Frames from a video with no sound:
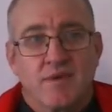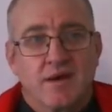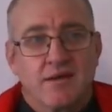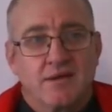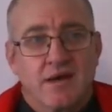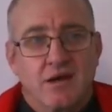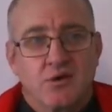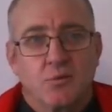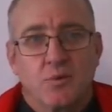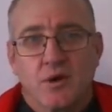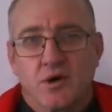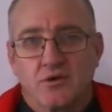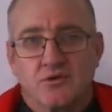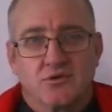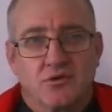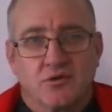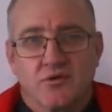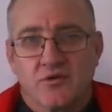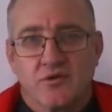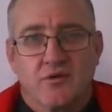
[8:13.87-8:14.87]
that we are
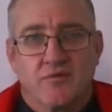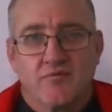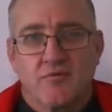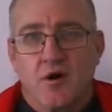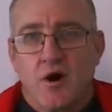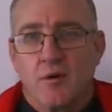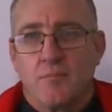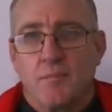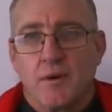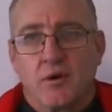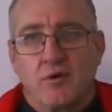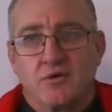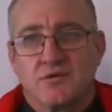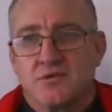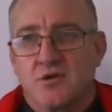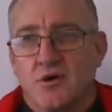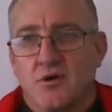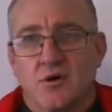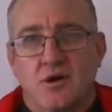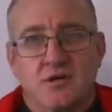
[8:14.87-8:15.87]
children of God, because
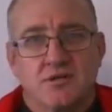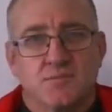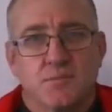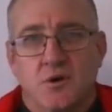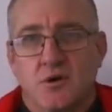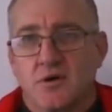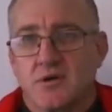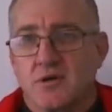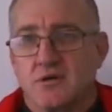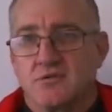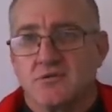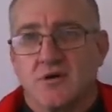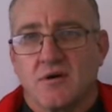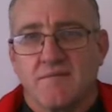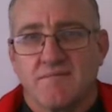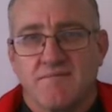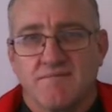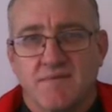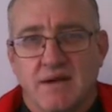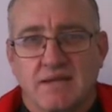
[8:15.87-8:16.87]
the Holy Spirit has
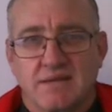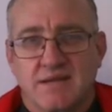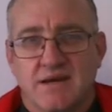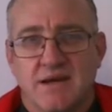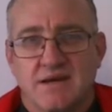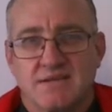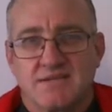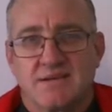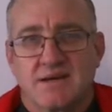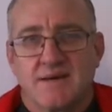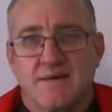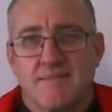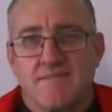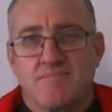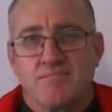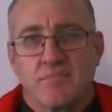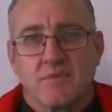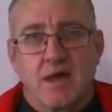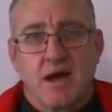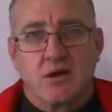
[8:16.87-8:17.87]
convicted us
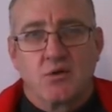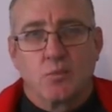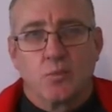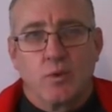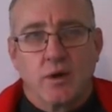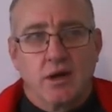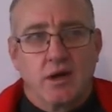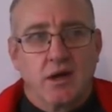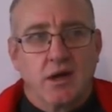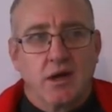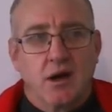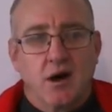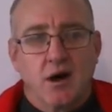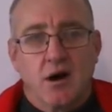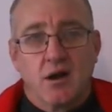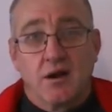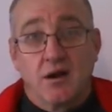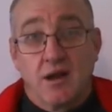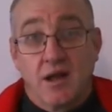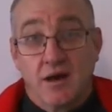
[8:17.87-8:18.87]
that we
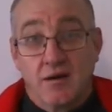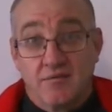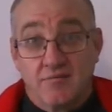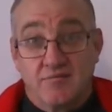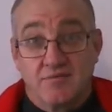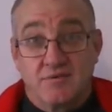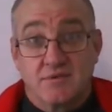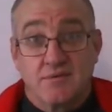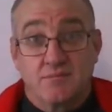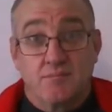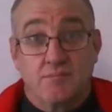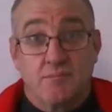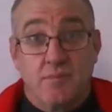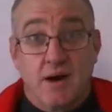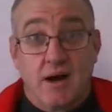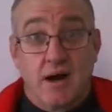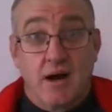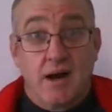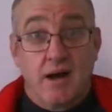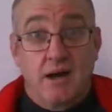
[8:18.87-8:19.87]
are loved
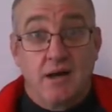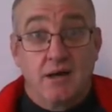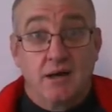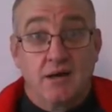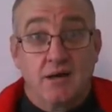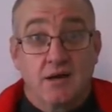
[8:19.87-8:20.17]
by